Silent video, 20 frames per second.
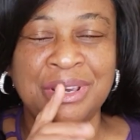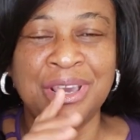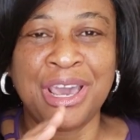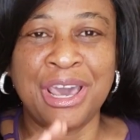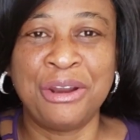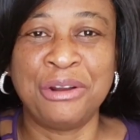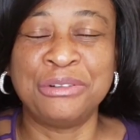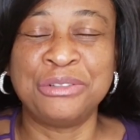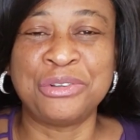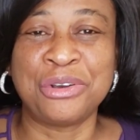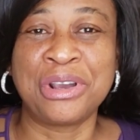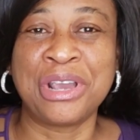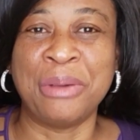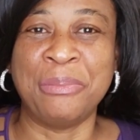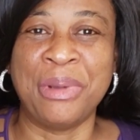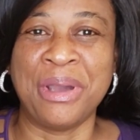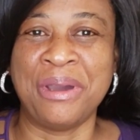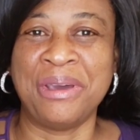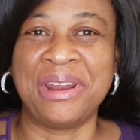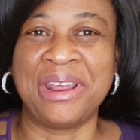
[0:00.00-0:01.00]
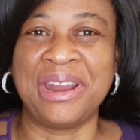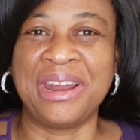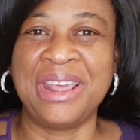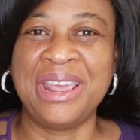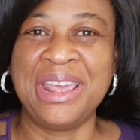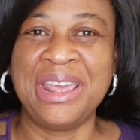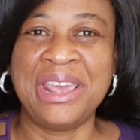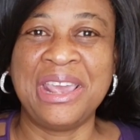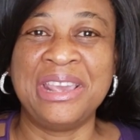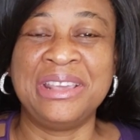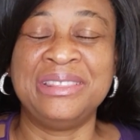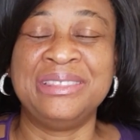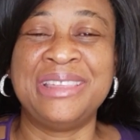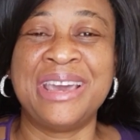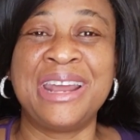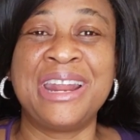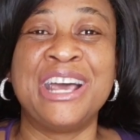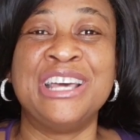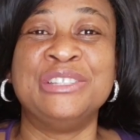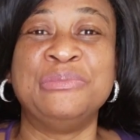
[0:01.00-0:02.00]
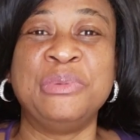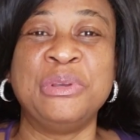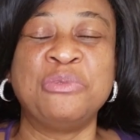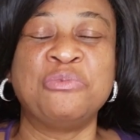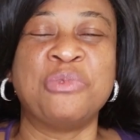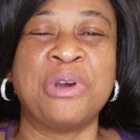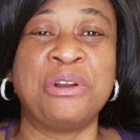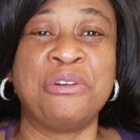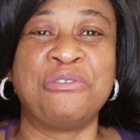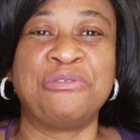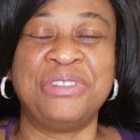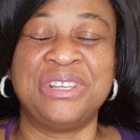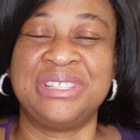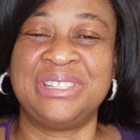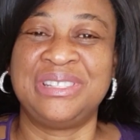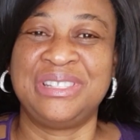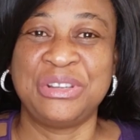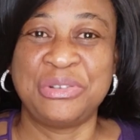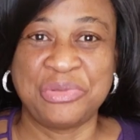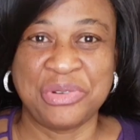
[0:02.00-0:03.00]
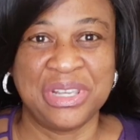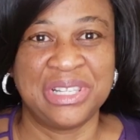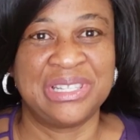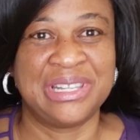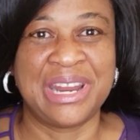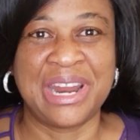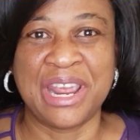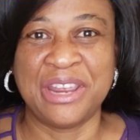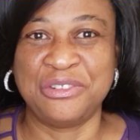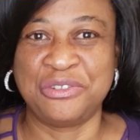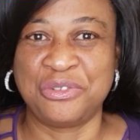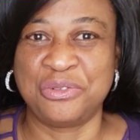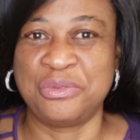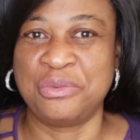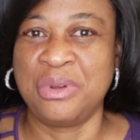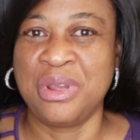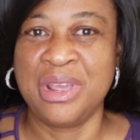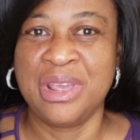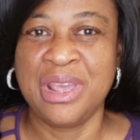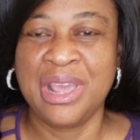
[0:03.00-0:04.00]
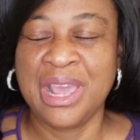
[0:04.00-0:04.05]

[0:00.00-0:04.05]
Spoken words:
I don't talk about it. And that has been one of the secrets that I do.